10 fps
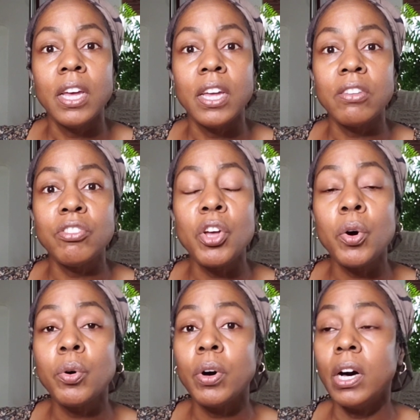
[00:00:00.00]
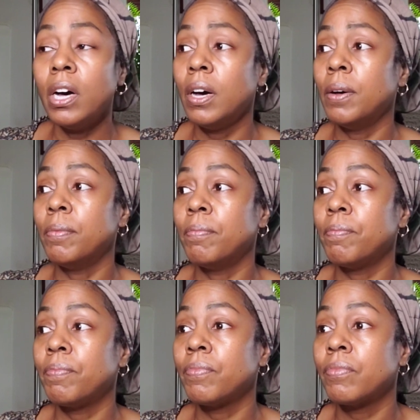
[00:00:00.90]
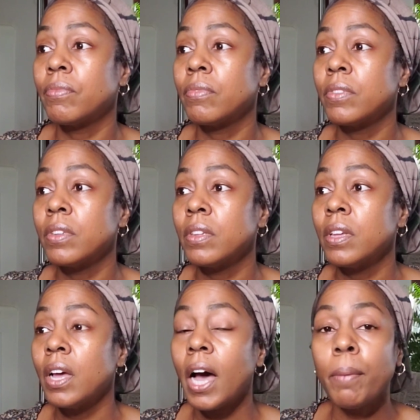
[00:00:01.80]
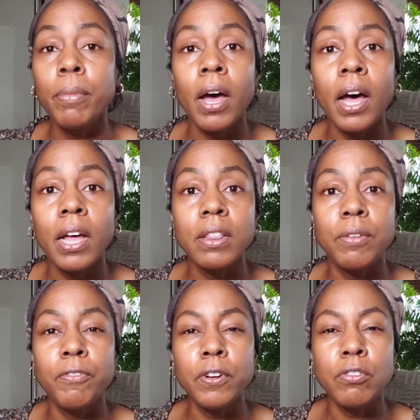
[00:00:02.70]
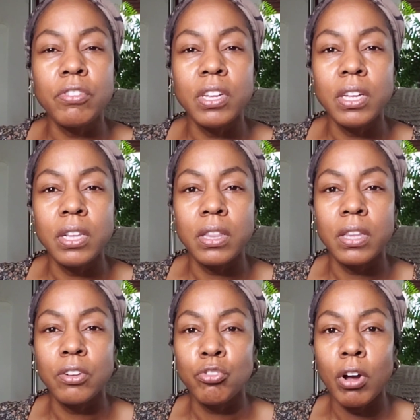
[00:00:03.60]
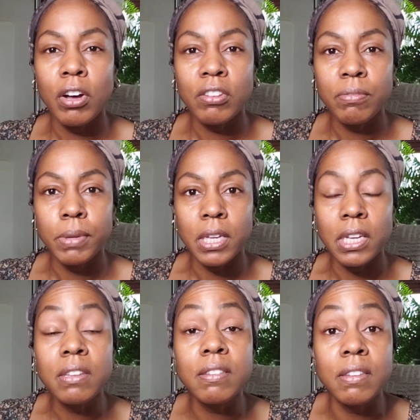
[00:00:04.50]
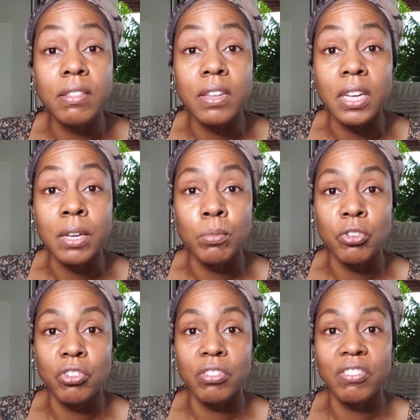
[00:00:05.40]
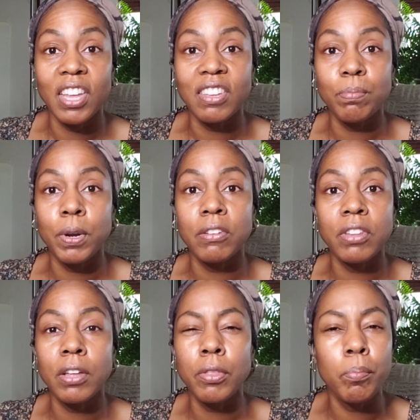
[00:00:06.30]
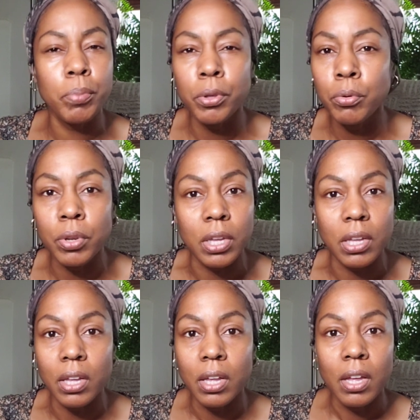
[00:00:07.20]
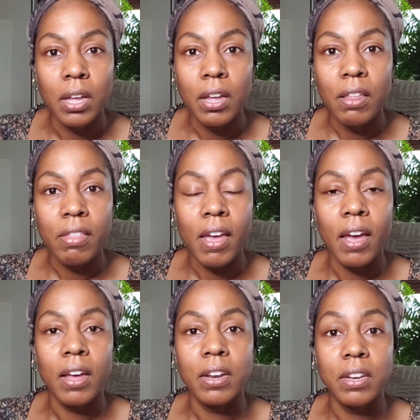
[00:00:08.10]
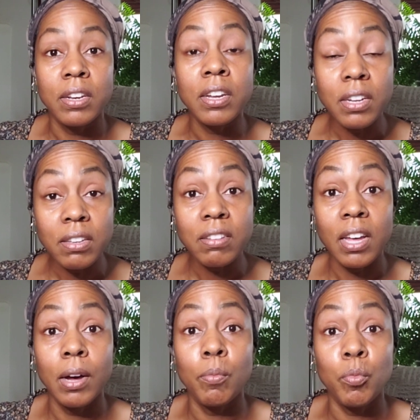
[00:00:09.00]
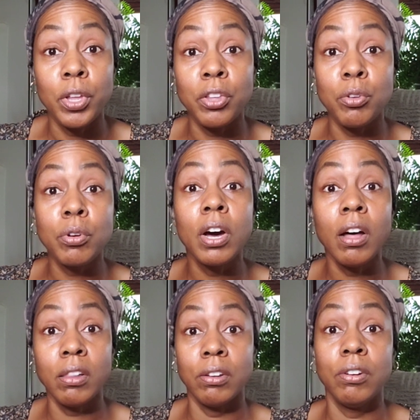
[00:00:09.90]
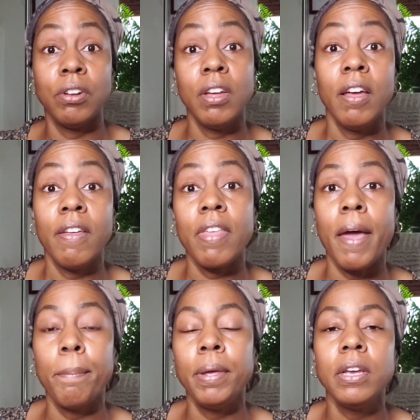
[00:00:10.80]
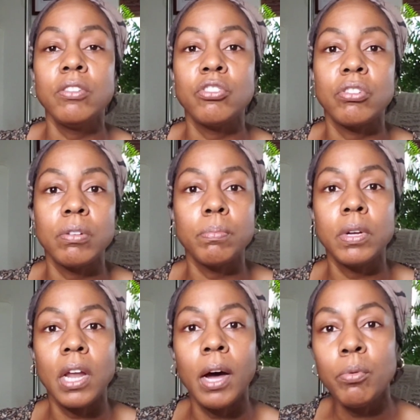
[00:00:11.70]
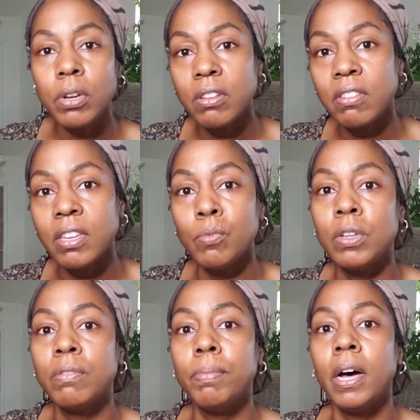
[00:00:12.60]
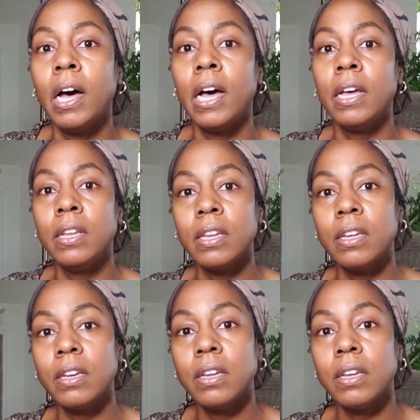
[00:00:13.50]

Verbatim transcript: It's no, um, I'm not, the first thing that draws me isn't the images that sprouts out, the beauty that does come when you color that picture, but I want to see what's behind it.